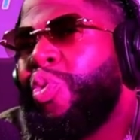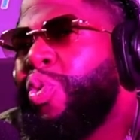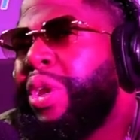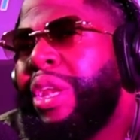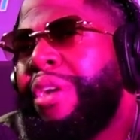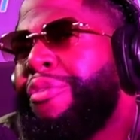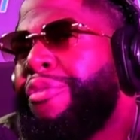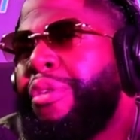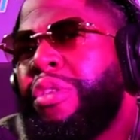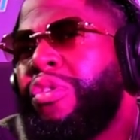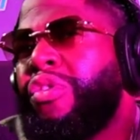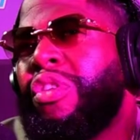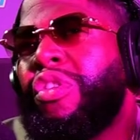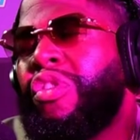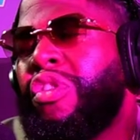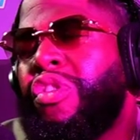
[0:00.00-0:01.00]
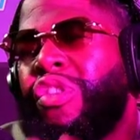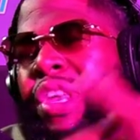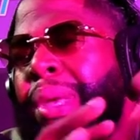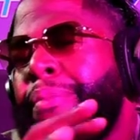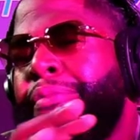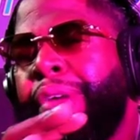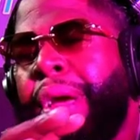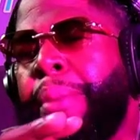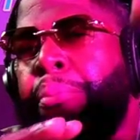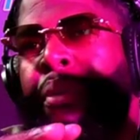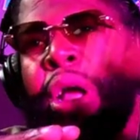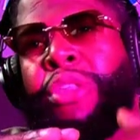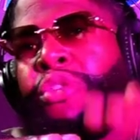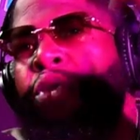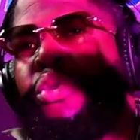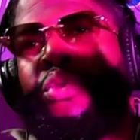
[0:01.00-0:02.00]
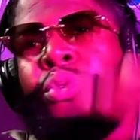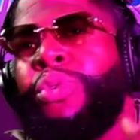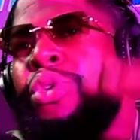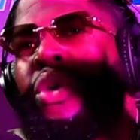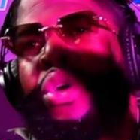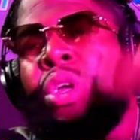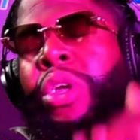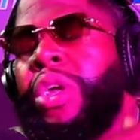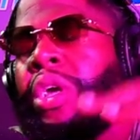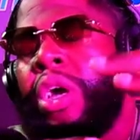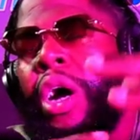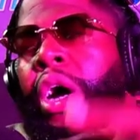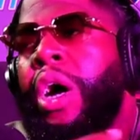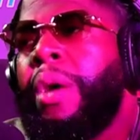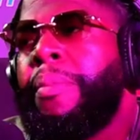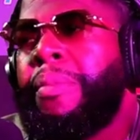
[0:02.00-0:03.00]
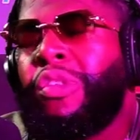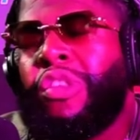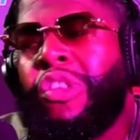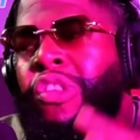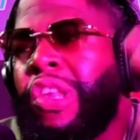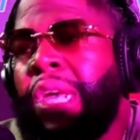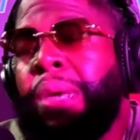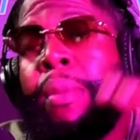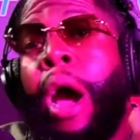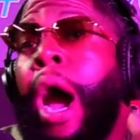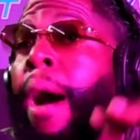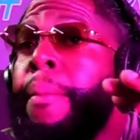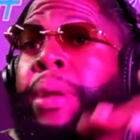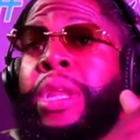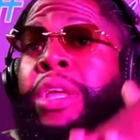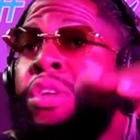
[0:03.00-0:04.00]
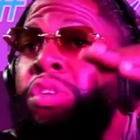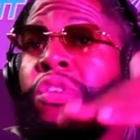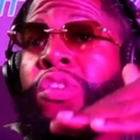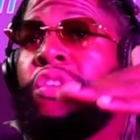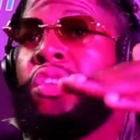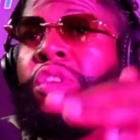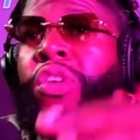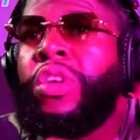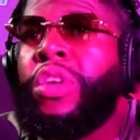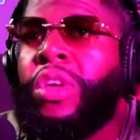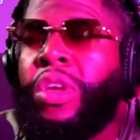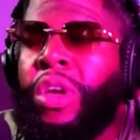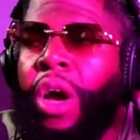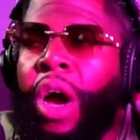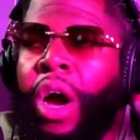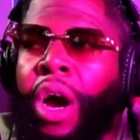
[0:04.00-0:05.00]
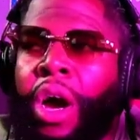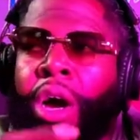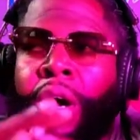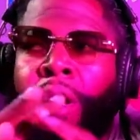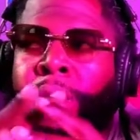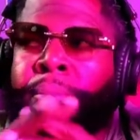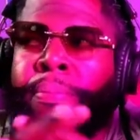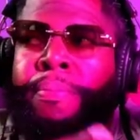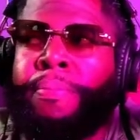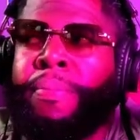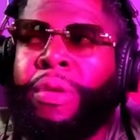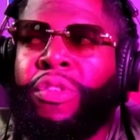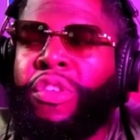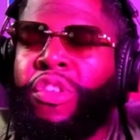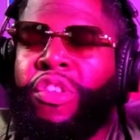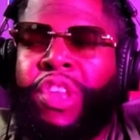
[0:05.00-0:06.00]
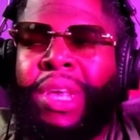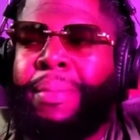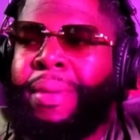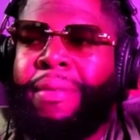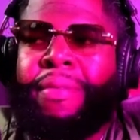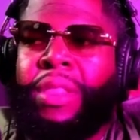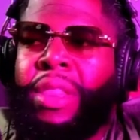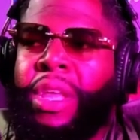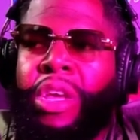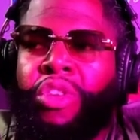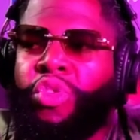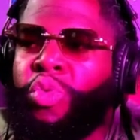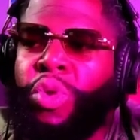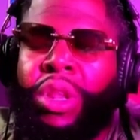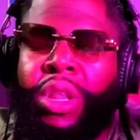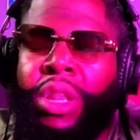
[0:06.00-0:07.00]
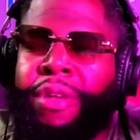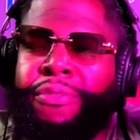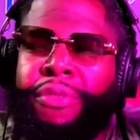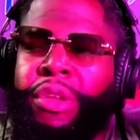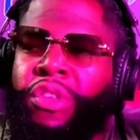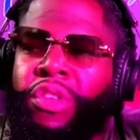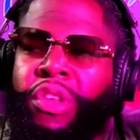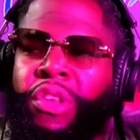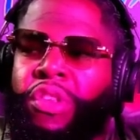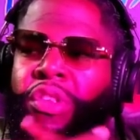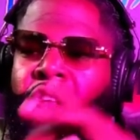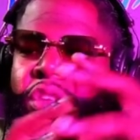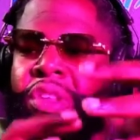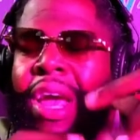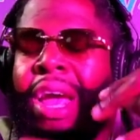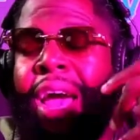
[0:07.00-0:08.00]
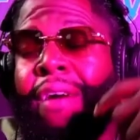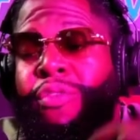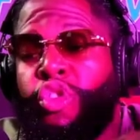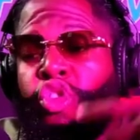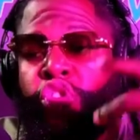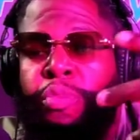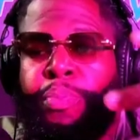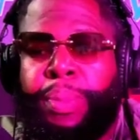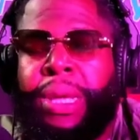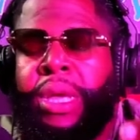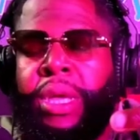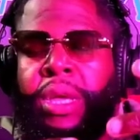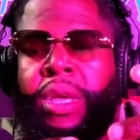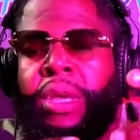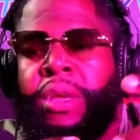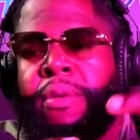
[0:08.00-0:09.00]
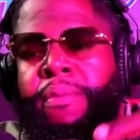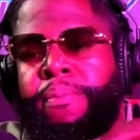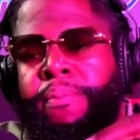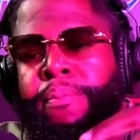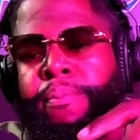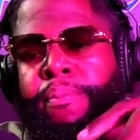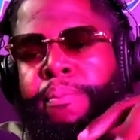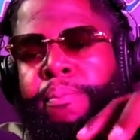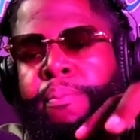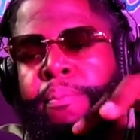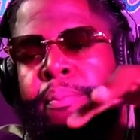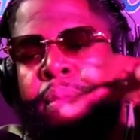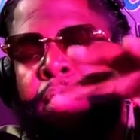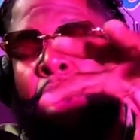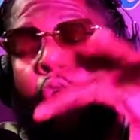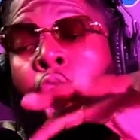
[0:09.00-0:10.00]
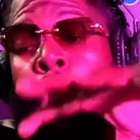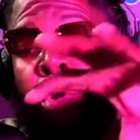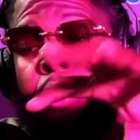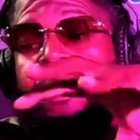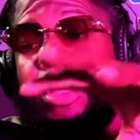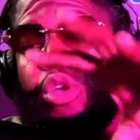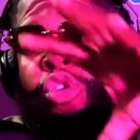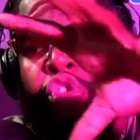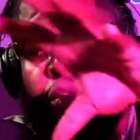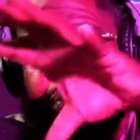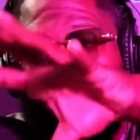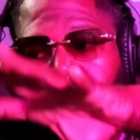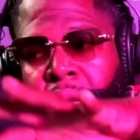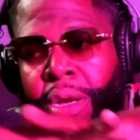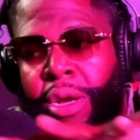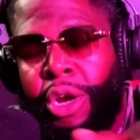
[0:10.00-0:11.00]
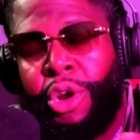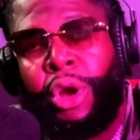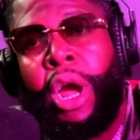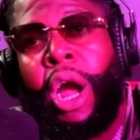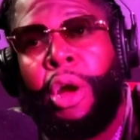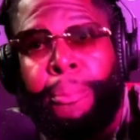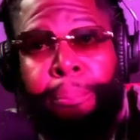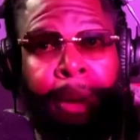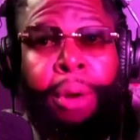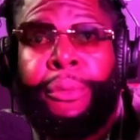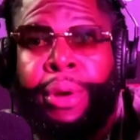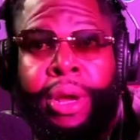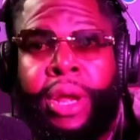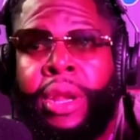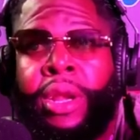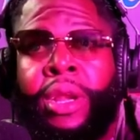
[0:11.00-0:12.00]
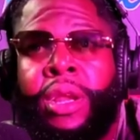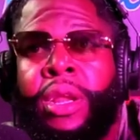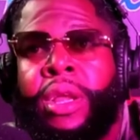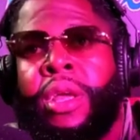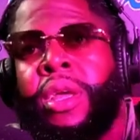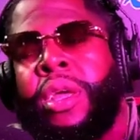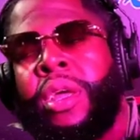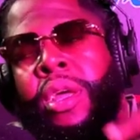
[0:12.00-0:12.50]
That's the only difference. It's the same vibrato. It's the same harmonies. It's the same everything. The only difference is I have to speak. In R&B, you speak American.